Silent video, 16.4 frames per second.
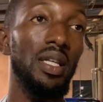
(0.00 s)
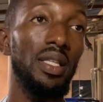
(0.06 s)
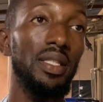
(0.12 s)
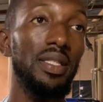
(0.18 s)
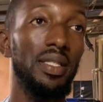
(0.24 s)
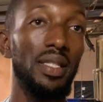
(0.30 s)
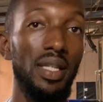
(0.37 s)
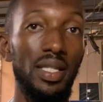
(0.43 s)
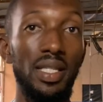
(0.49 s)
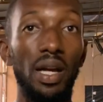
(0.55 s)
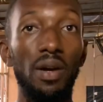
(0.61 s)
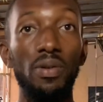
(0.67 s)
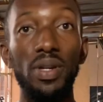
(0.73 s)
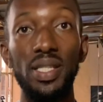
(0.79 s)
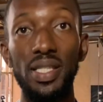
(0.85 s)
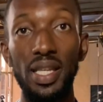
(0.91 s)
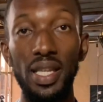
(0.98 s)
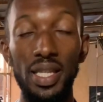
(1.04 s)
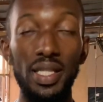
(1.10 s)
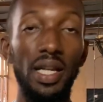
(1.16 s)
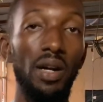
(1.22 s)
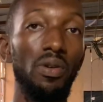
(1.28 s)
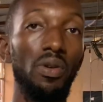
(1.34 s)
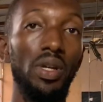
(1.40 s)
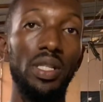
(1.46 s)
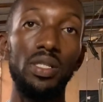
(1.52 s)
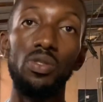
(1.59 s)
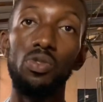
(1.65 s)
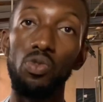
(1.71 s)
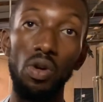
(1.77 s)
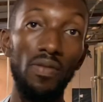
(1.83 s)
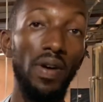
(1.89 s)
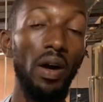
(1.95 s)
6 hours, 8 hours,
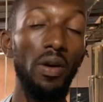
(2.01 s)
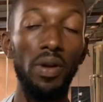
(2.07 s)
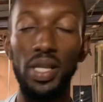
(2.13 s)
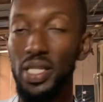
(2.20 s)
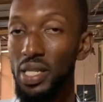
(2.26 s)
12 hours,